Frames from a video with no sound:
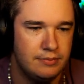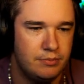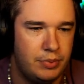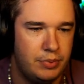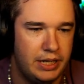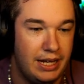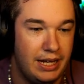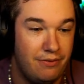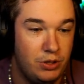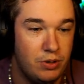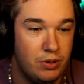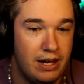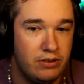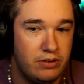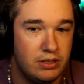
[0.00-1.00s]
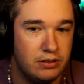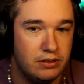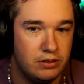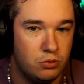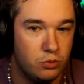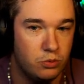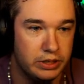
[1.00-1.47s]
But if you have a
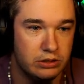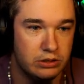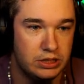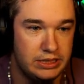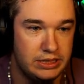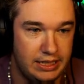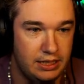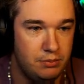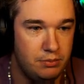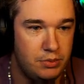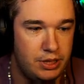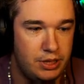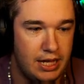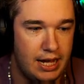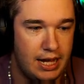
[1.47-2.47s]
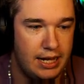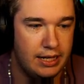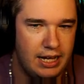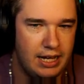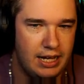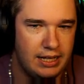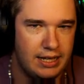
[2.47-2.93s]
real team
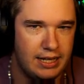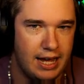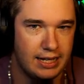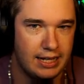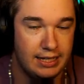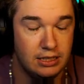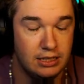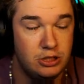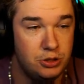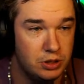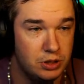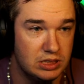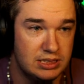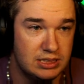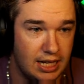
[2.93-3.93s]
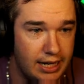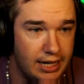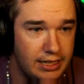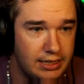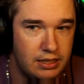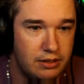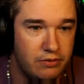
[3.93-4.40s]
that gets you to
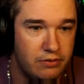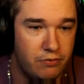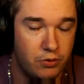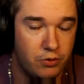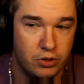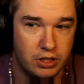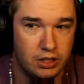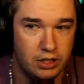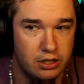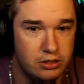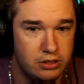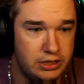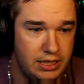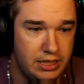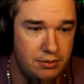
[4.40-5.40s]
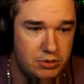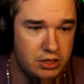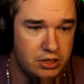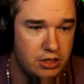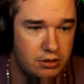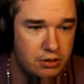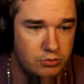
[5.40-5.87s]
sight, for the other team to
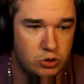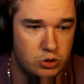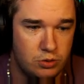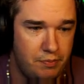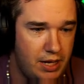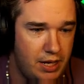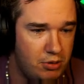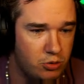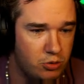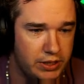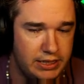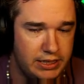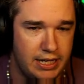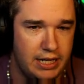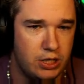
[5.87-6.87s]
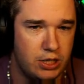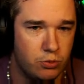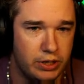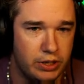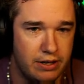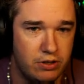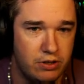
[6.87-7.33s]
come maybe retake or
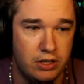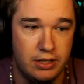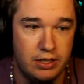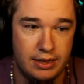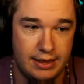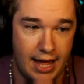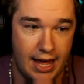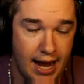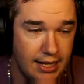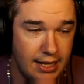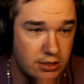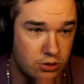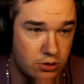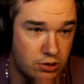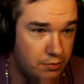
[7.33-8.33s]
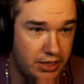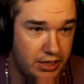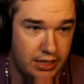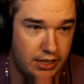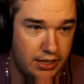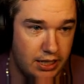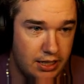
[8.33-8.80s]
whatever, that is going to
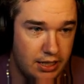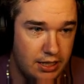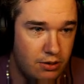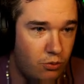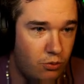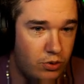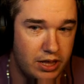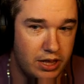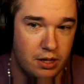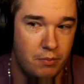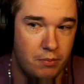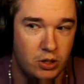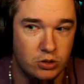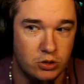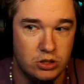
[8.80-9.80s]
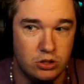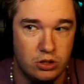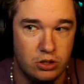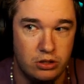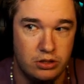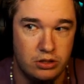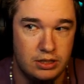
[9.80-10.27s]
be one of the most
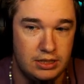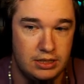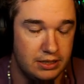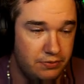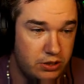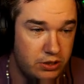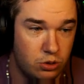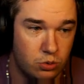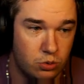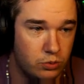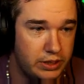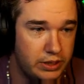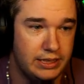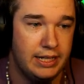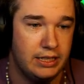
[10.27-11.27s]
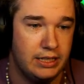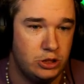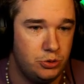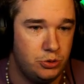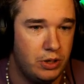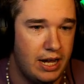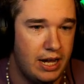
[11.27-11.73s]
difficult retakes
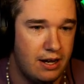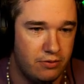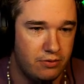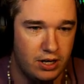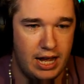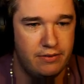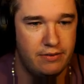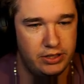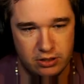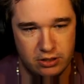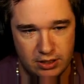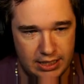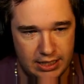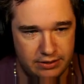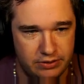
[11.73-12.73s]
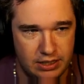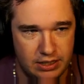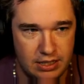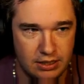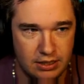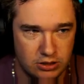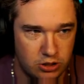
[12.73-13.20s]
you ever have in your life.
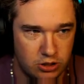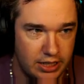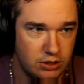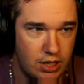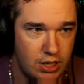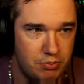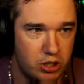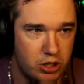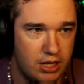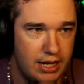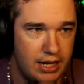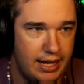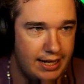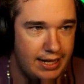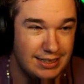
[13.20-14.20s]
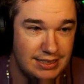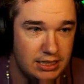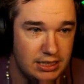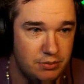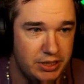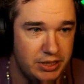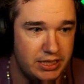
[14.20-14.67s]
So that's why I put her at S
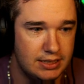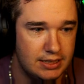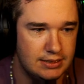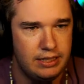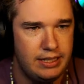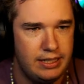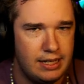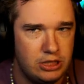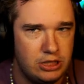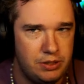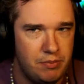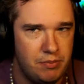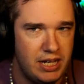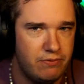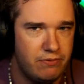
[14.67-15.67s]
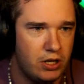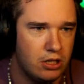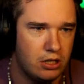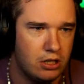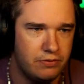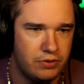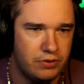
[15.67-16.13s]
tier, because she may fall
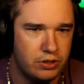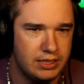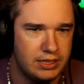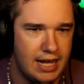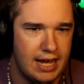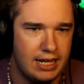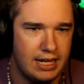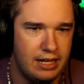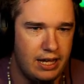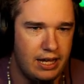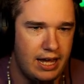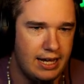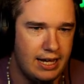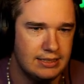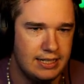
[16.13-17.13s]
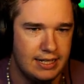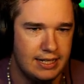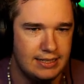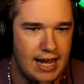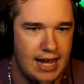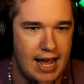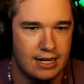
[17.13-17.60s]
off on attack as an
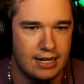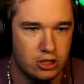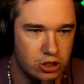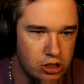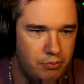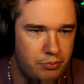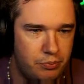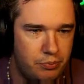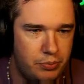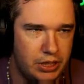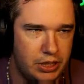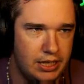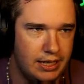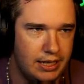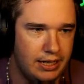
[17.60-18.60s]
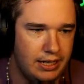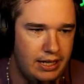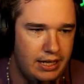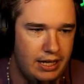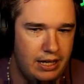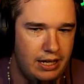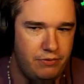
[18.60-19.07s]
attacker, but
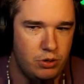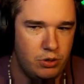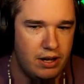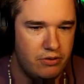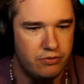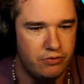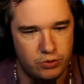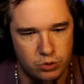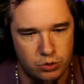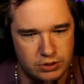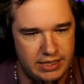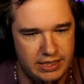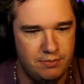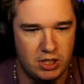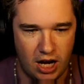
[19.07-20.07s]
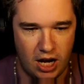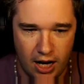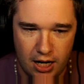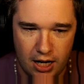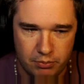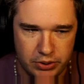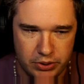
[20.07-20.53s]
if you have a full team
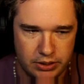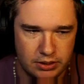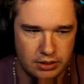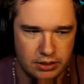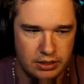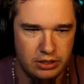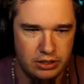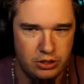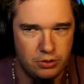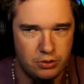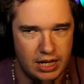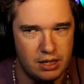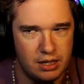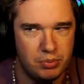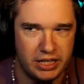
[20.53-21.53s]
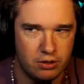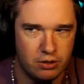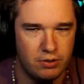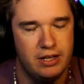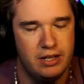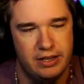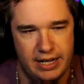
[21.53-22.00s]
comp, you kind of play
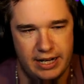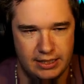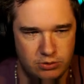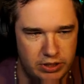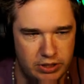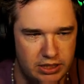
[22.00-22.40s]
around that as well.